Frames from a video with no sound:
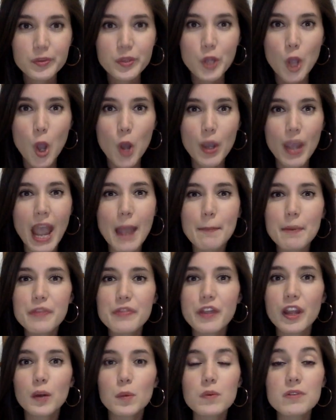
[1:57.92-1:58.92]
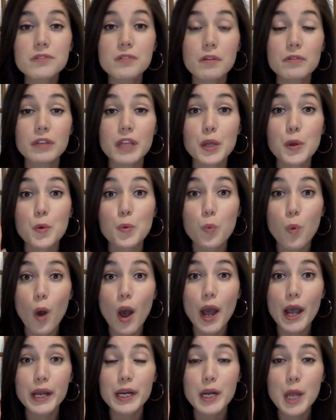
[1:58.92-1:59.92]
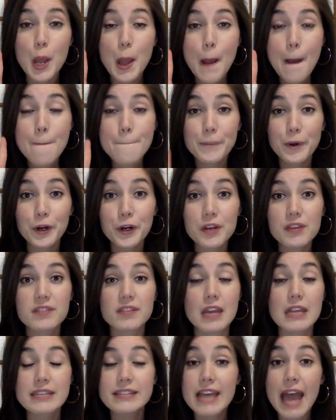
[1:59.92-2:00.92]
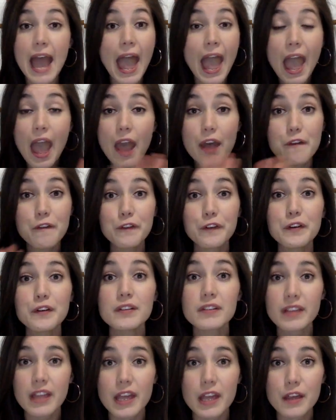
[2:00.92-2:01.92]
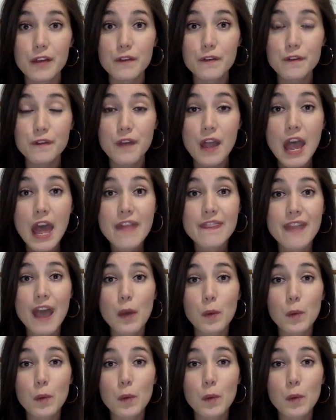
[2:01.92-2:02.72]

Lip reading: Okay, but there was only one person to ever live that